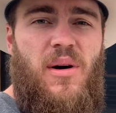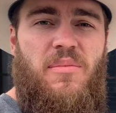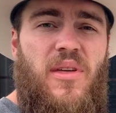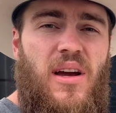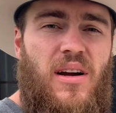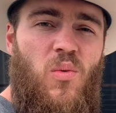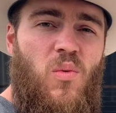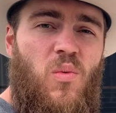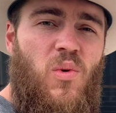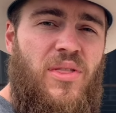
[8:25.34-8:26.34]
up there.
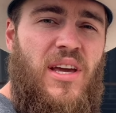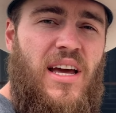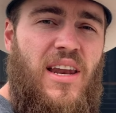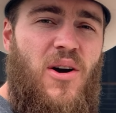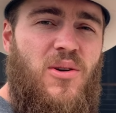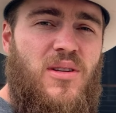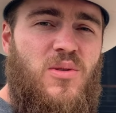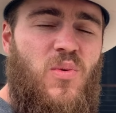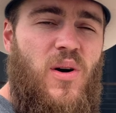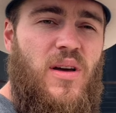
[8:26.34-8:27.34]
One thing I
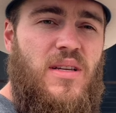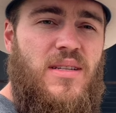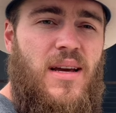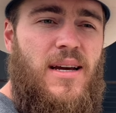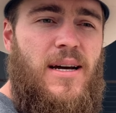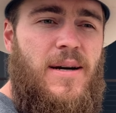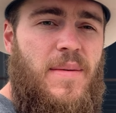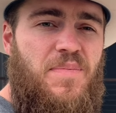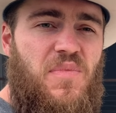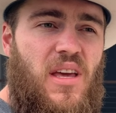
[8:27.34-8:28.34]
noticed was
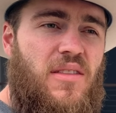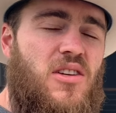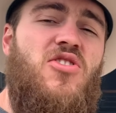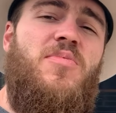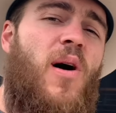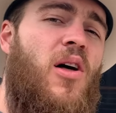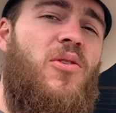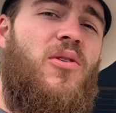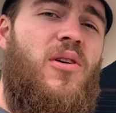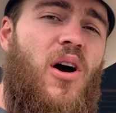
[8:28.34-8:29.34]
the
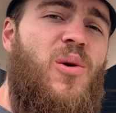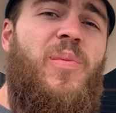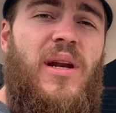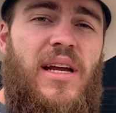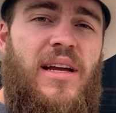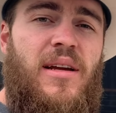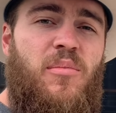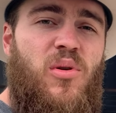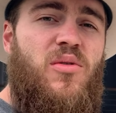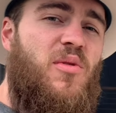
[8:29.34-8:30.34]
smaller opening
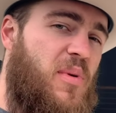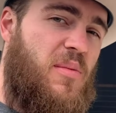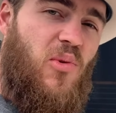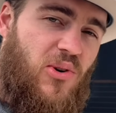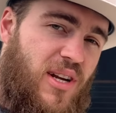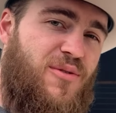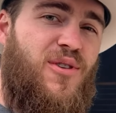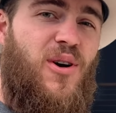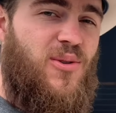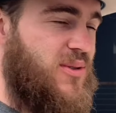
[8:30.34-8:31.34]
proved to be more
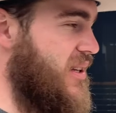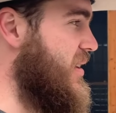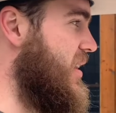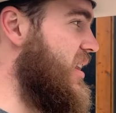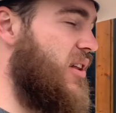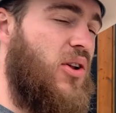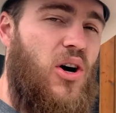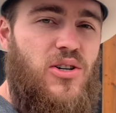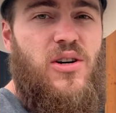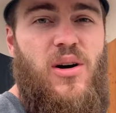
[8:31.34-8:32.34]
difficult than the
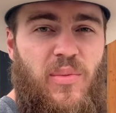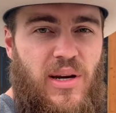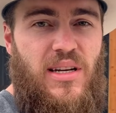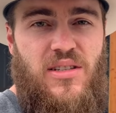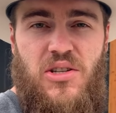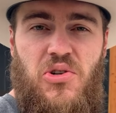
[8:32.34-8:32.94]
larger openings.